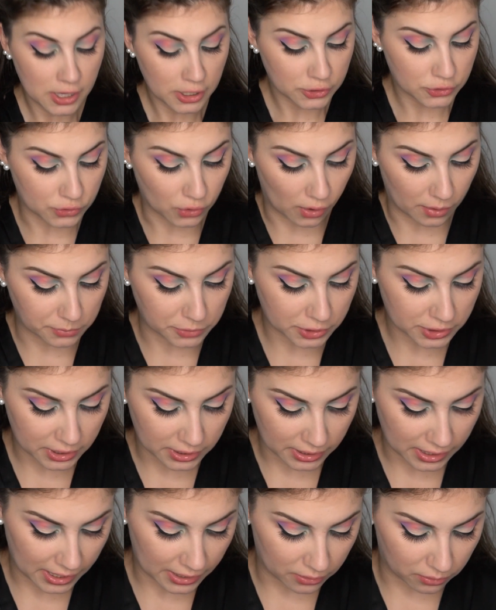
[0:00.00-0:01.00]
So I'm just
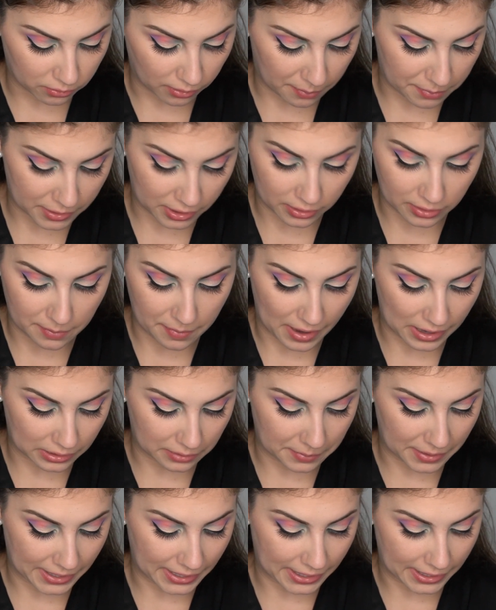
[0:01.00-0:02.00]
gonna kind of rub it on the back
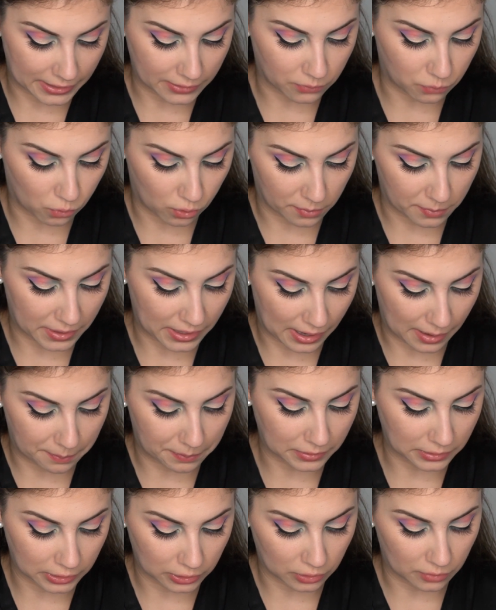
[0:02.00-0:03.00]
of my hand, warm it
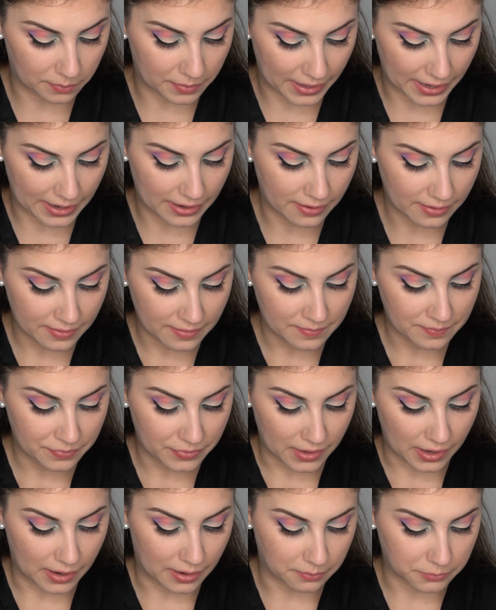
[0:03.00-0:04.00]
up a little bit,
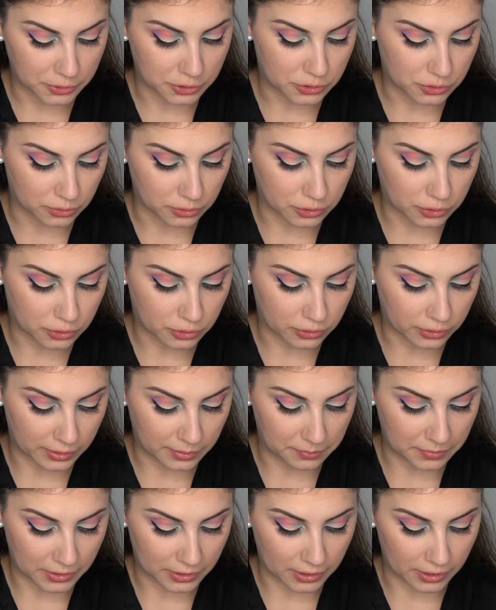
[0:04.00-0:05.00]
just so it's
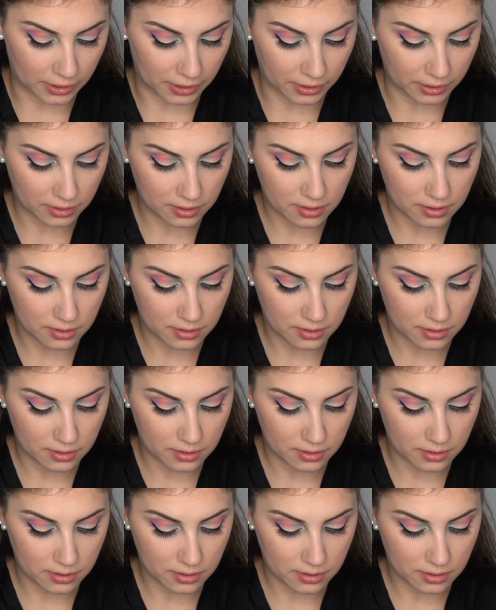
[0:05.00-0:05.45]
creamier